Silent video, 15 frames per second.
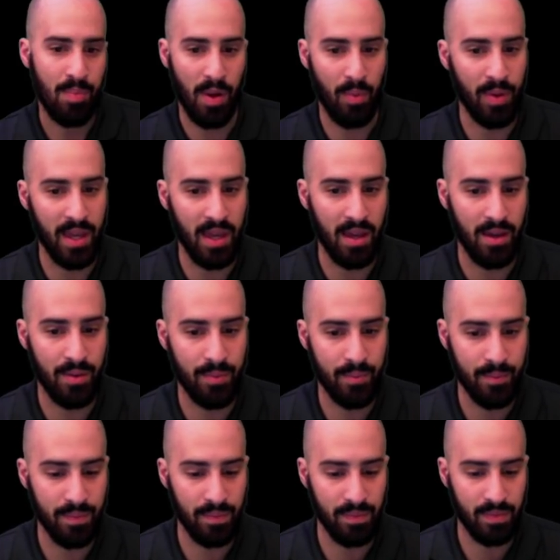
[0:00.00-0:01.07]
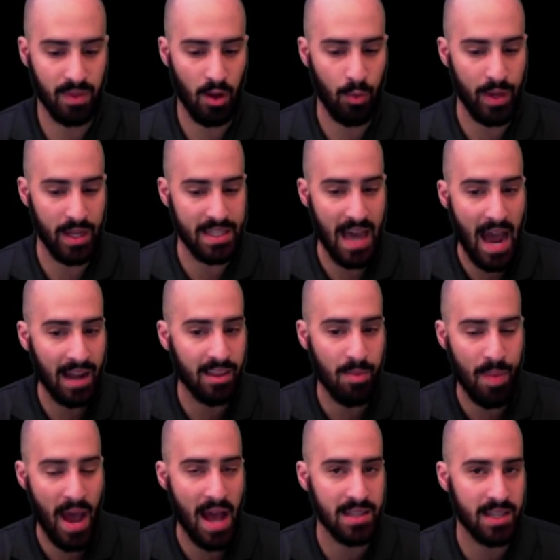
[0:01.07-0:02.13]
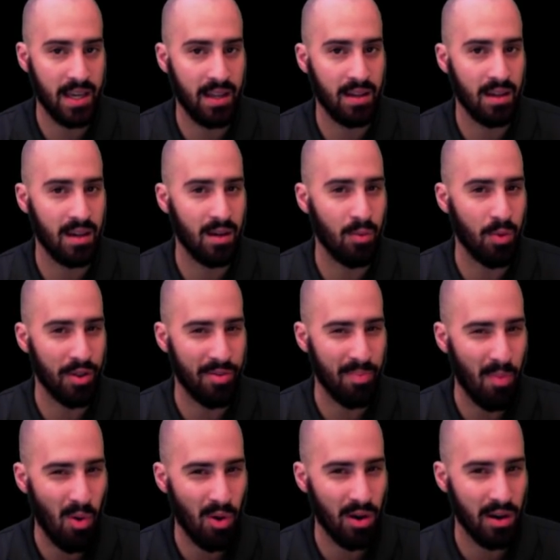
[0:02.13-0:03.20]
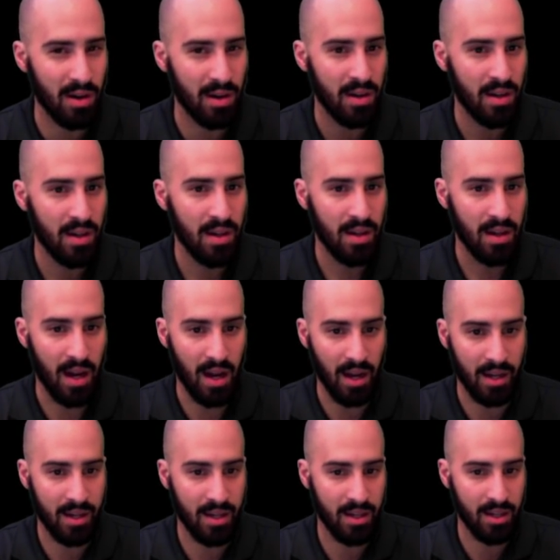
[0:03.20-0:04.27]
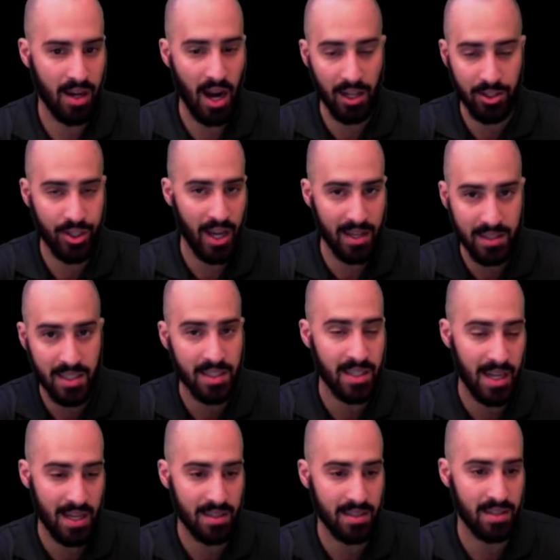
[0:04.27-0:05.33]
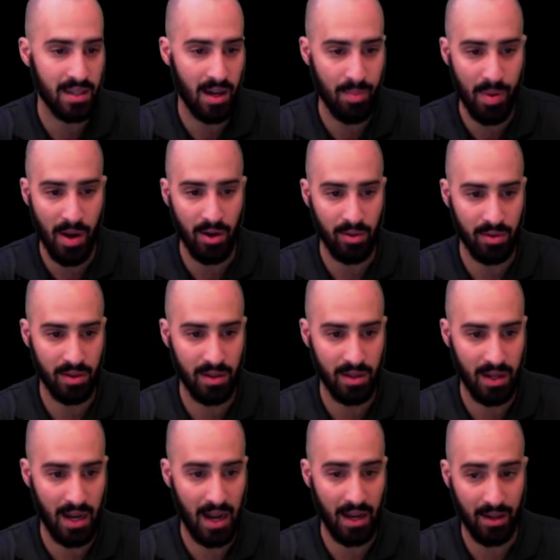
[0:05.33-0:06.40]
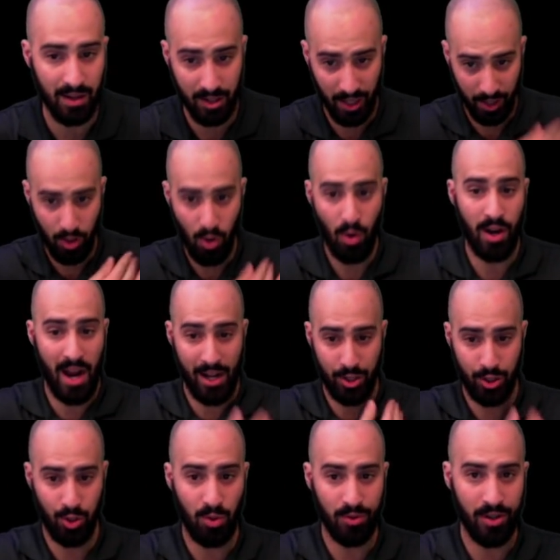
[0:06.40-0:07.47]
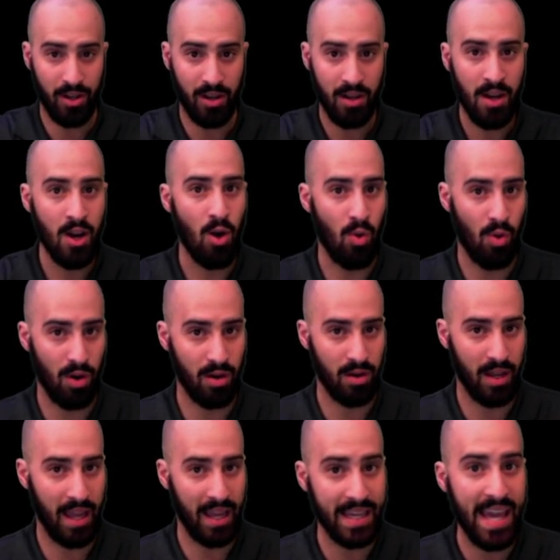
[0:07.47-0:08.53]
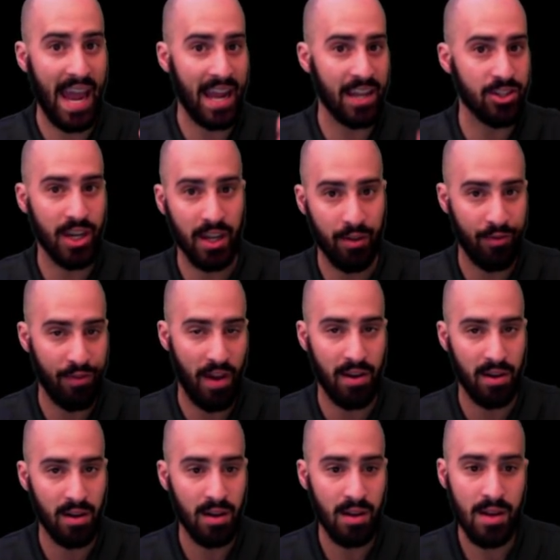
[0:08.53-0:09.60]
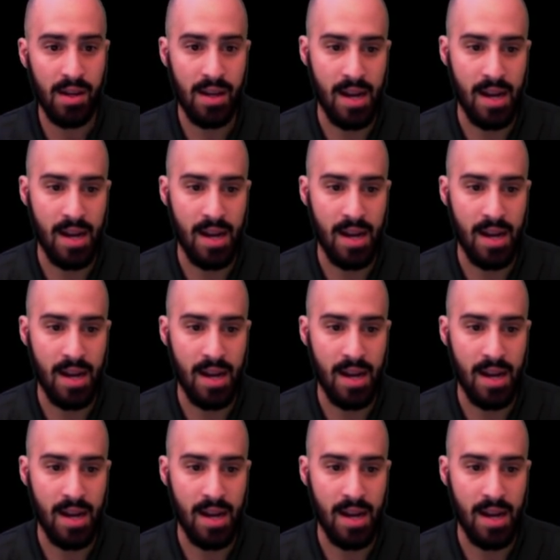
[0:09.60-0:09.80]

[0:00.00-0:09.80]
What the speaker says: but we attack the basket with more conscientiousness about going at a shoulder or engaging a defender.